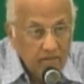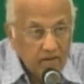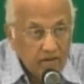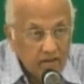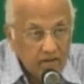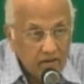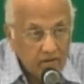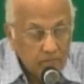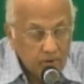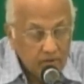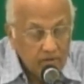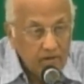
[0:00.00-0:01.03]
that God
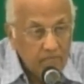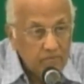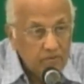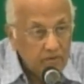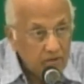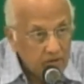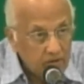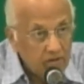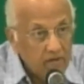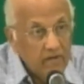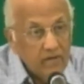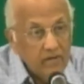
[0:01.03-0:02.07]
wanted him to
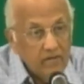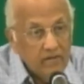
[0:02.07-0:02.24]
learn